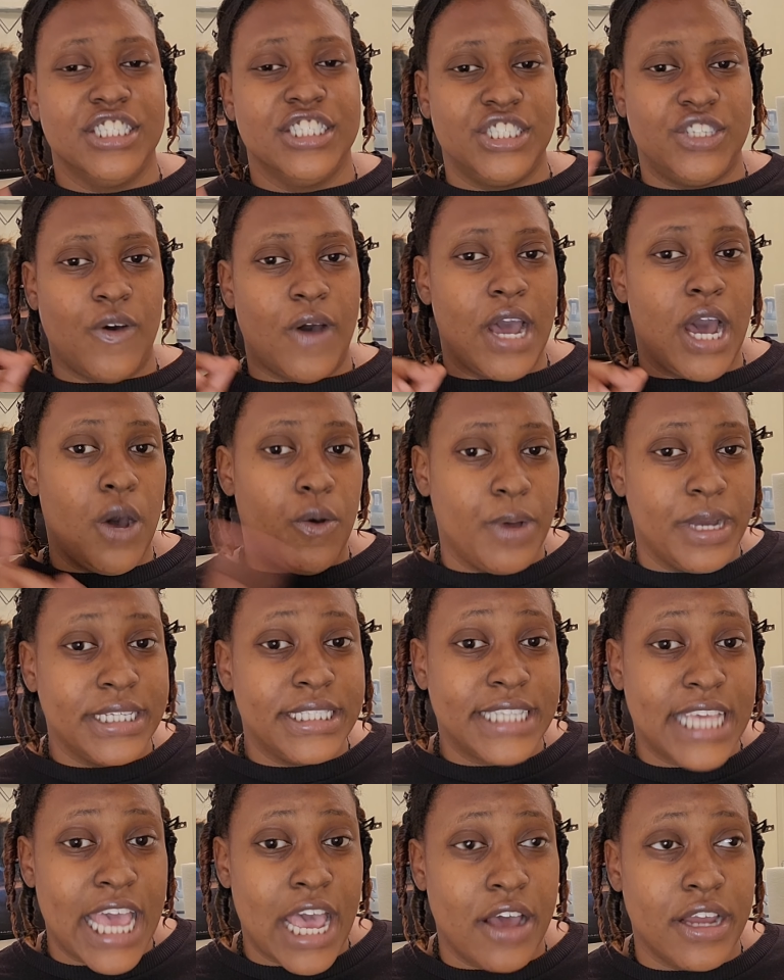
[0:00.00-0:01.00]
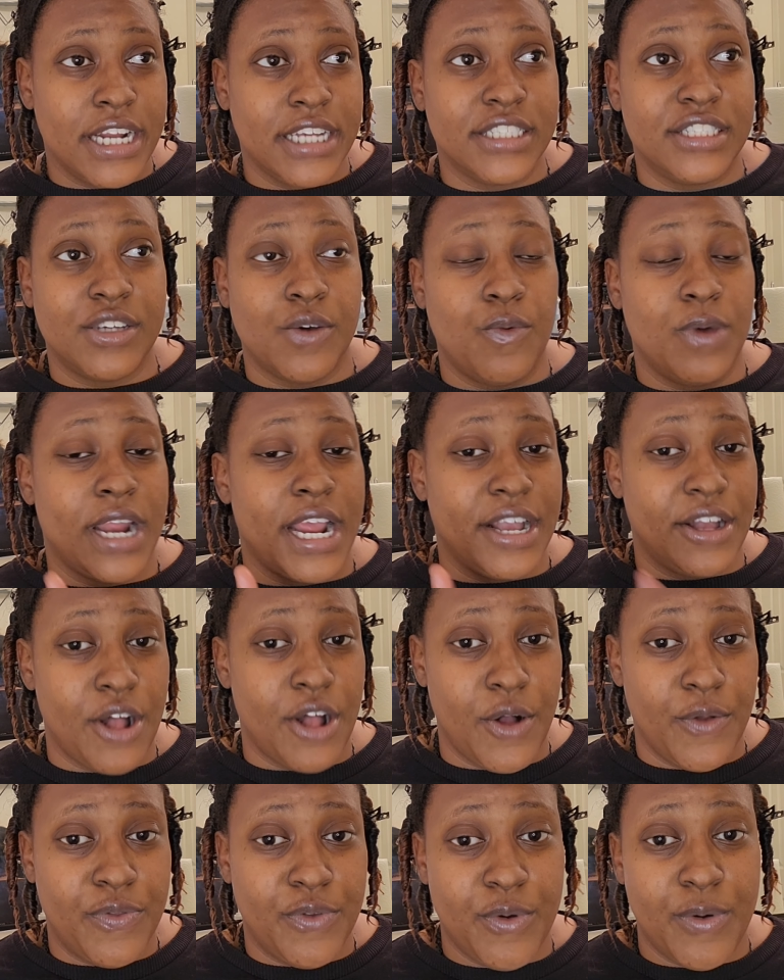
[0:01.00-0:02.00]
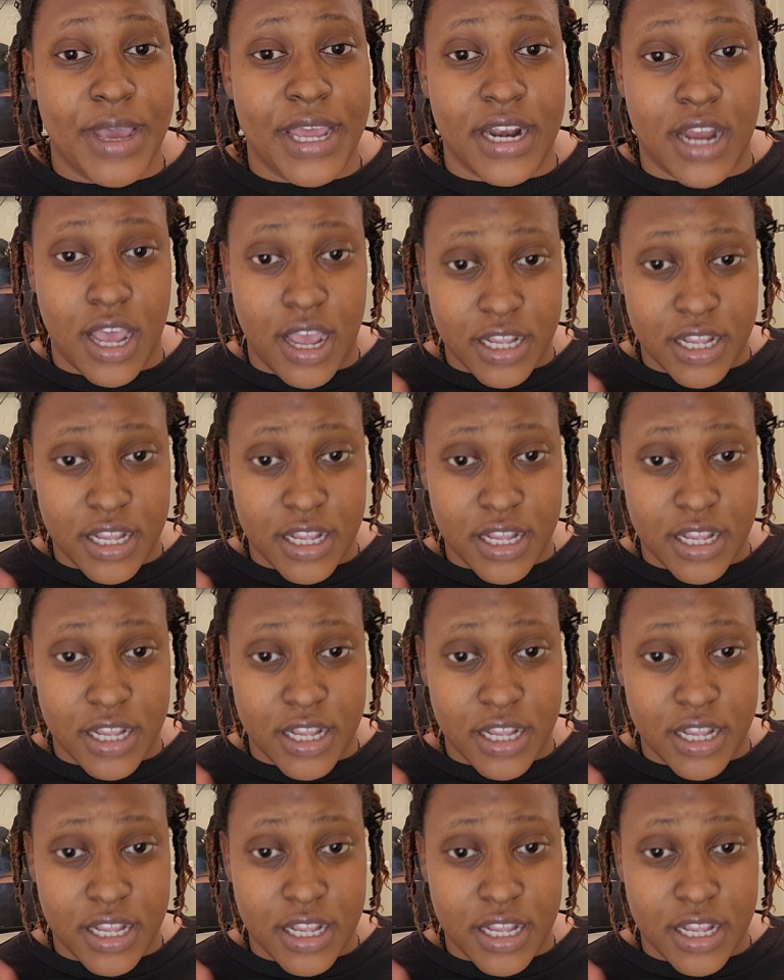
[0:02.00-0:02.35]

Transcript: So I always count it, so when I go through and